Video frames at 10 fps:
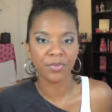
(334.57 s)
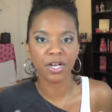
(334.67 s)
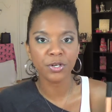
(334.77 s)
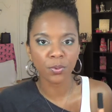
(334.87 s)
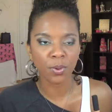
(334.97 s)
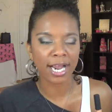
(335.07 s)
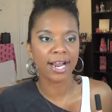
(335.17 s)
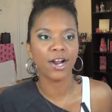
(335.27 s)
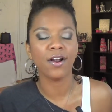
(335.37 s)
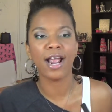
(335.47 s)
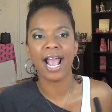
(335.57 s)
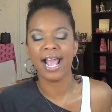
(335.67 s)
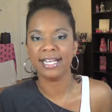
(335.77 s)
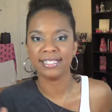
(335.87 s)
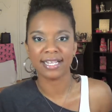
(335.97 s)
underwear
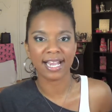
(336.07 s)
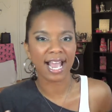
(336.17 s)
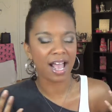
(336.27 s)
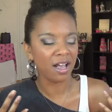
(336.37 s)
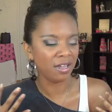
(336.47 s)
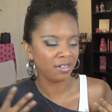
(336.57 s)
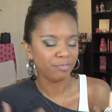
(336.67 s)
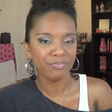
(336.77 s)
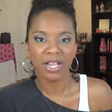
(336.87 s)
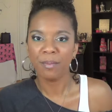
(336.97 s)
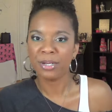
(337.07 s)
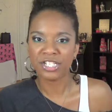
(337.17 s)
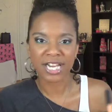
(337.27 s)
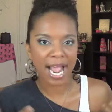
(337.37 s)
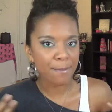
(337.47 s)
and like
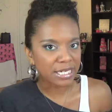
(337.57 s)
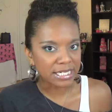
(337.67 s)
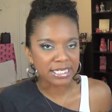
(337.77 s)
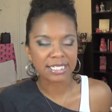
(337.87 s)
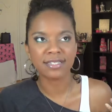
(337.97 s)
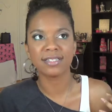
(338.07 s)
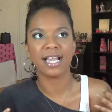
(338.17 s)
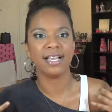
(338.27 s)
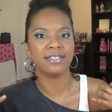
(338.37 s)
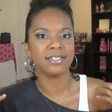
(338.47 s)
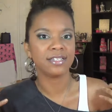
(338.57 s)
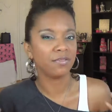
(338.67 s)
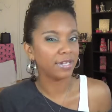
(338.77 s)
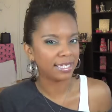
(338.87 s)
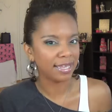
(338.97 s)
pajamas and
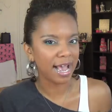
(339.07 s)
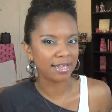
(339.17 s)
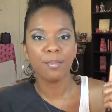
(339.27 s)
stuff like that.